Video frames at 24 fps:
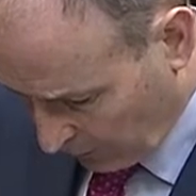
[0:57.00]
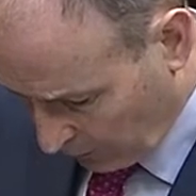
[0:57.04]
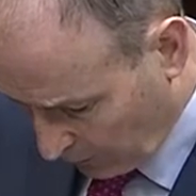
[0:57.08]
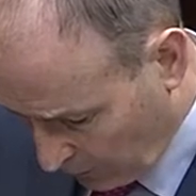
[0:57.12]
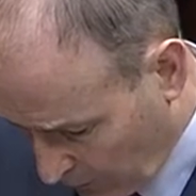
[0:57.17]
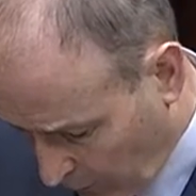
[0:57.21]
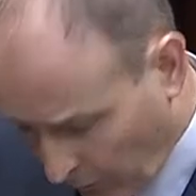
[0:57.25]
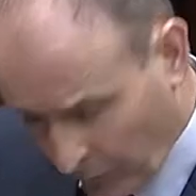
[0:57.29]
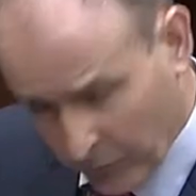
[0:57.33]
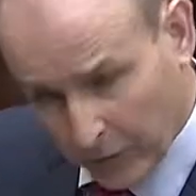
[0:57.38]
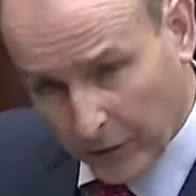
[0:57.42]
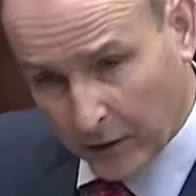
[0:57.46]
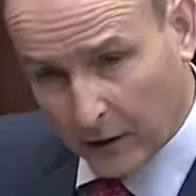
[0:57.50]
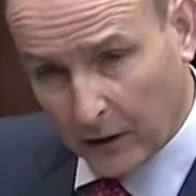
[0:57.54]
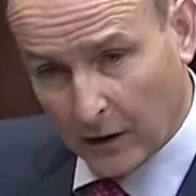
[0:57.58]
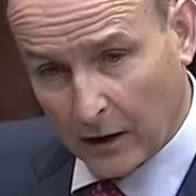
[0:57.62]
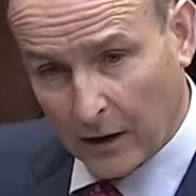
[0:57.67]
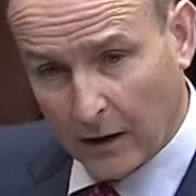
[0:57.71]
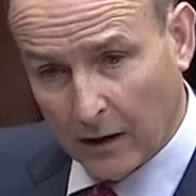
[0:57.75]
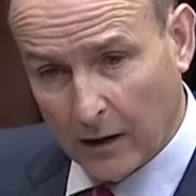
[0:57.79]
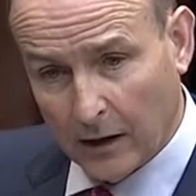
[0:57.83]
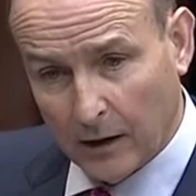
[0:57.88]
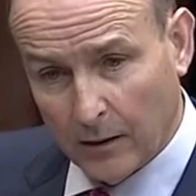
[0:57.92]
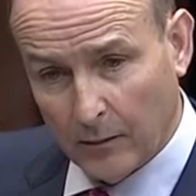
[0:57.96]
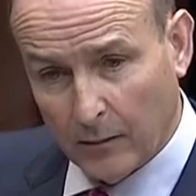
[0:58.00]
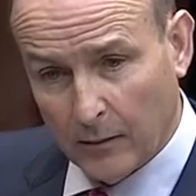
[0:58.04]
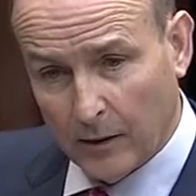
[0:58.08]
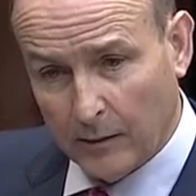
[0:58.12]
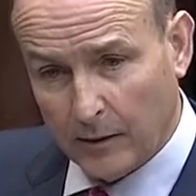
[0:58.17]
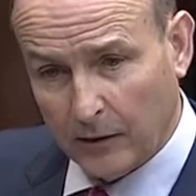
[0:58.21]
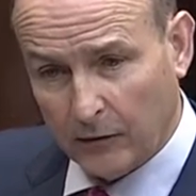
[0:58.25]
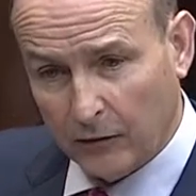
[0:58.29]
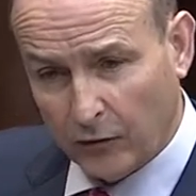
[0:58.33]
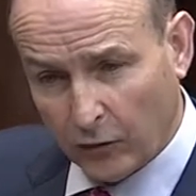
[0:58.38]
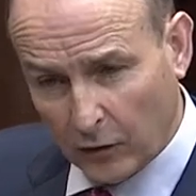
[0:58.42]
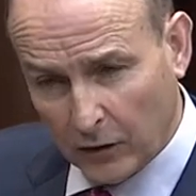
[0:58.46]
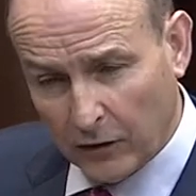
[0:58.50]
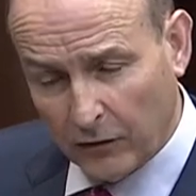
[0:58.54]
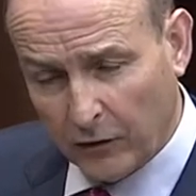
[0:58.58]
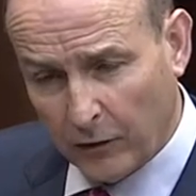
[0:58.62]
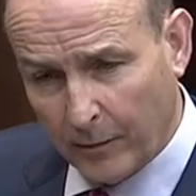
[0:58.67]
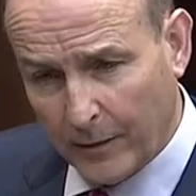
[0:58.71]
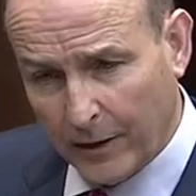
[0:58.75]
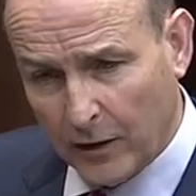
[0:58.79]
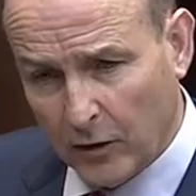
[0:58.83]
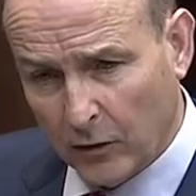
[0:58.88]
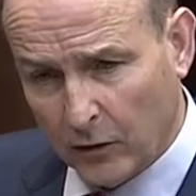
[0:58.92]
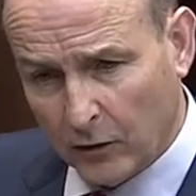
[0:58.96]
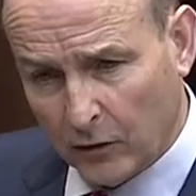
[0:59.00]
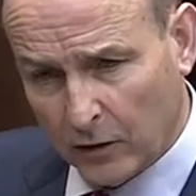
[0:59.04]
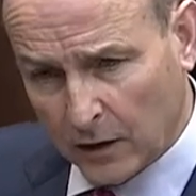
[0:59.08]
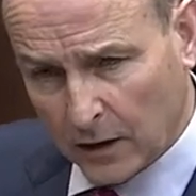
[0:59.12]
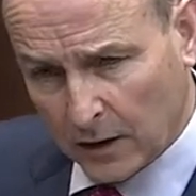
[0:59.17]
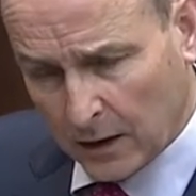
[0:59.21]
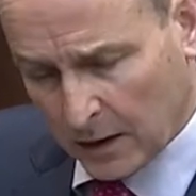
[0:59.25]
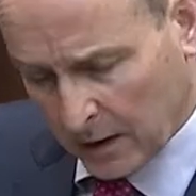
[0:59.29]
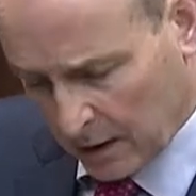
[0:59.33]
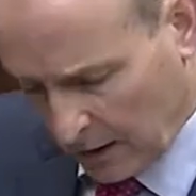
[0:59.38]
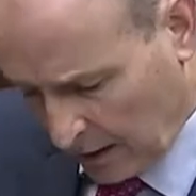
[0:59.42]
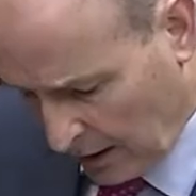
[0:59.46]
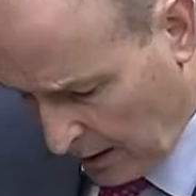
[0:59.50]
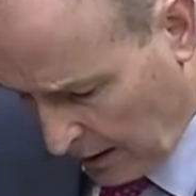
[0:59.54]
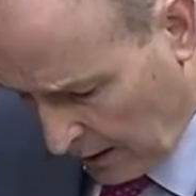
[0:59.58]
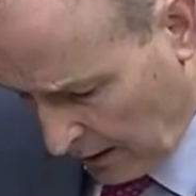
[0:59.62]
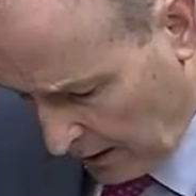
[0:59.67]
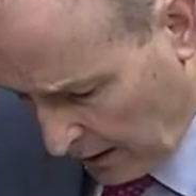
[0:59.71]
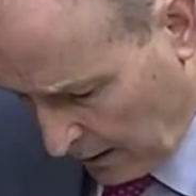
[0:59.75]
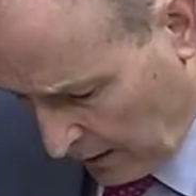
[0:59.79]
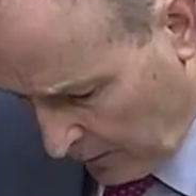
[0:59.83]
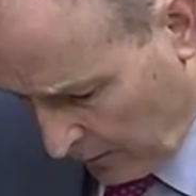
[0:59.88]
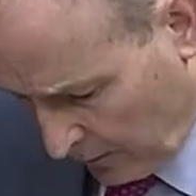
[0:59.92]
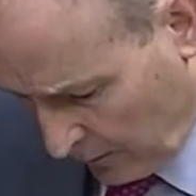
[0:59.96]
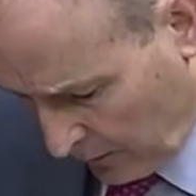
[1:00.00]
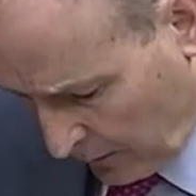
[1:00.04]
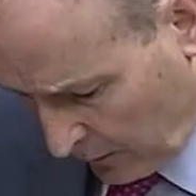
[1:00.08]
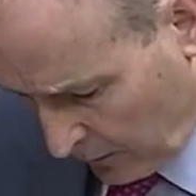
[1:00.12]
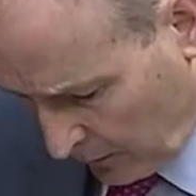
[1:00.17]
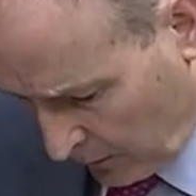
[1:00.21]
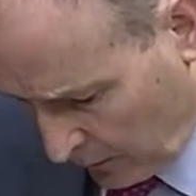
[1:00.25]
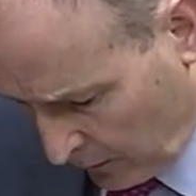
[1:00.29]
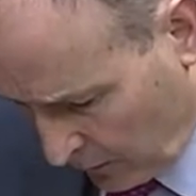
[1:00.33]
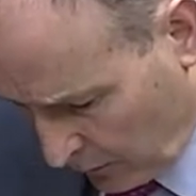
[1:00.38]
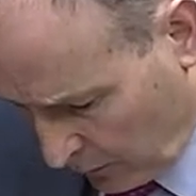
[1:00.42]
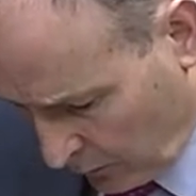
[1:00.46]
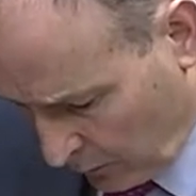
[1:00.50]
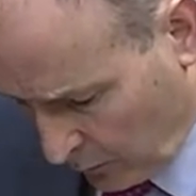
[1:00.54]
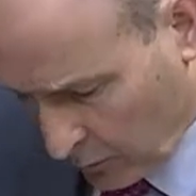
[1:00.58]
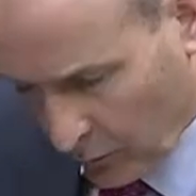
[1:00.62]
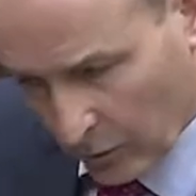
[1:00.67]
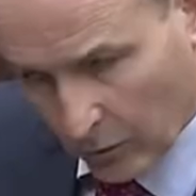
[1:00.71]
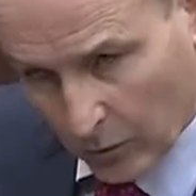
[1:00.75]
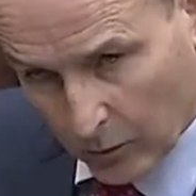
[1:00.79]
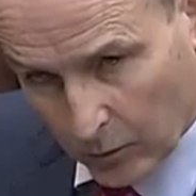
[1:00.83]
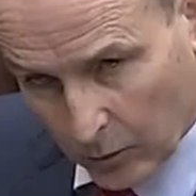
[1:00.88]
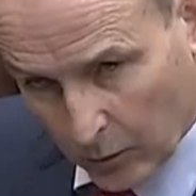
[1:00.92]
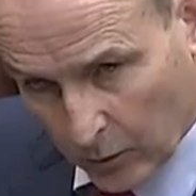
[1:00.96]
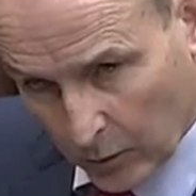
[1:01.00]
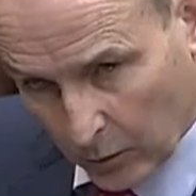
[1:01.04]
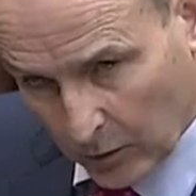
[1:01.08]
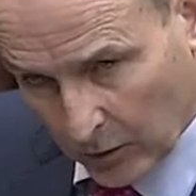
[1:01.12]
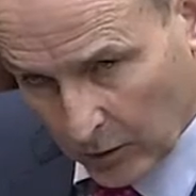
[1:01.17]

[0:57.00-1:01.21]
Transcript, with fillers: Murphy, um, I'm not fully familiar um, with,